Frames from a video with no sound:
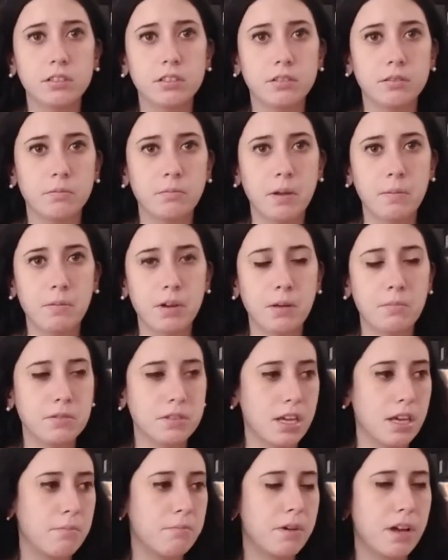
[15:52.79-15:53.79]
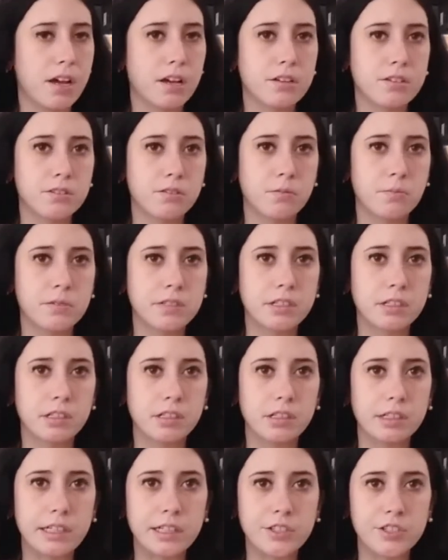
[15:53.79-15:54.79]
My pups came back, so I'm still a
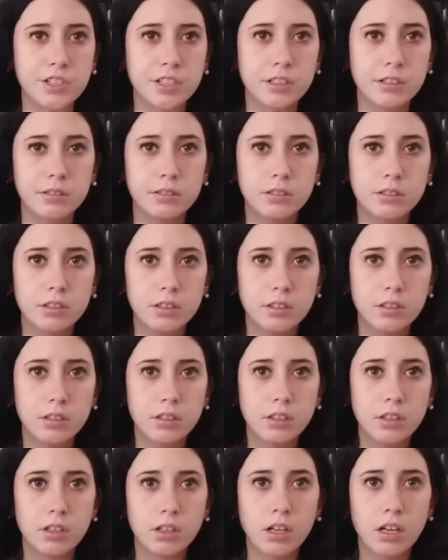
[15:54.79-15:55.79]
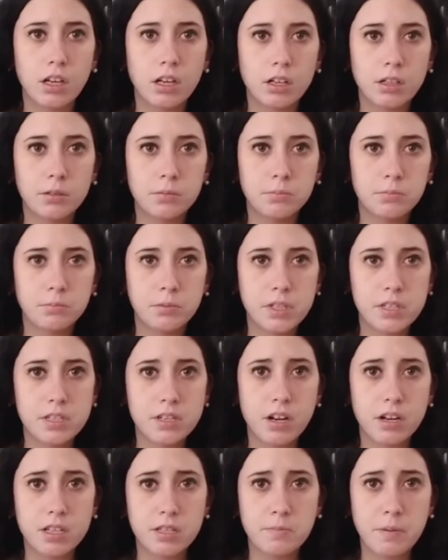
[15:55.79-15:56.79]
little itchy. It's
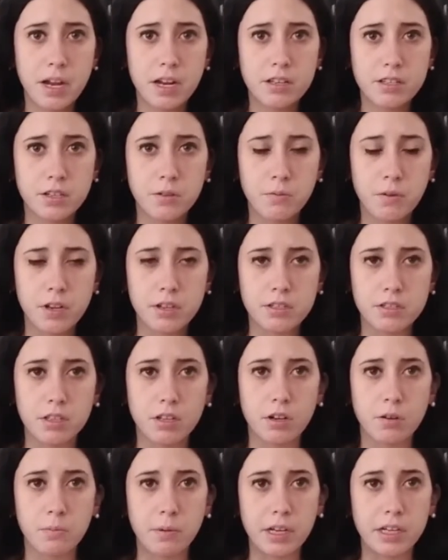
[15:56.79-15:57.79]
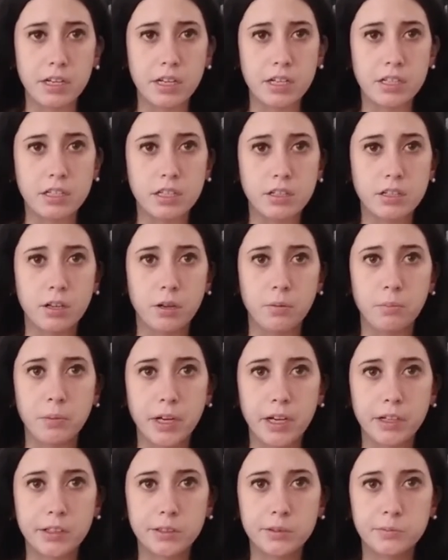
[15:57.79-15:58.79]
not as bad as it was though, but it did come
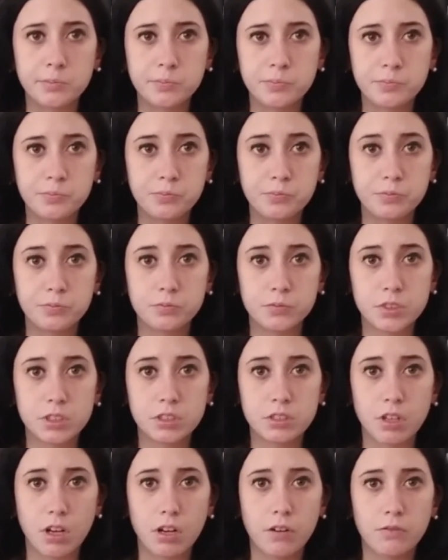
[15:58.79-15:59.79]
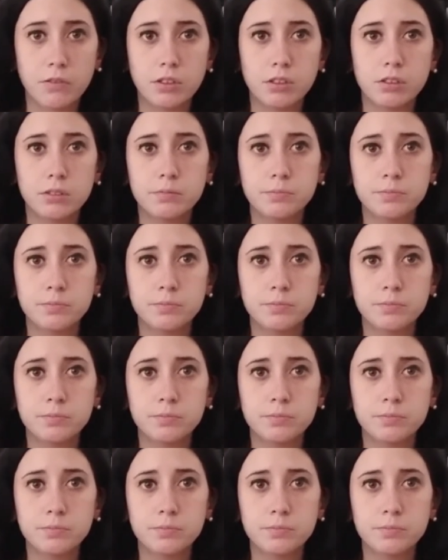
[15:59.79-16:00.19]
back. It's awful.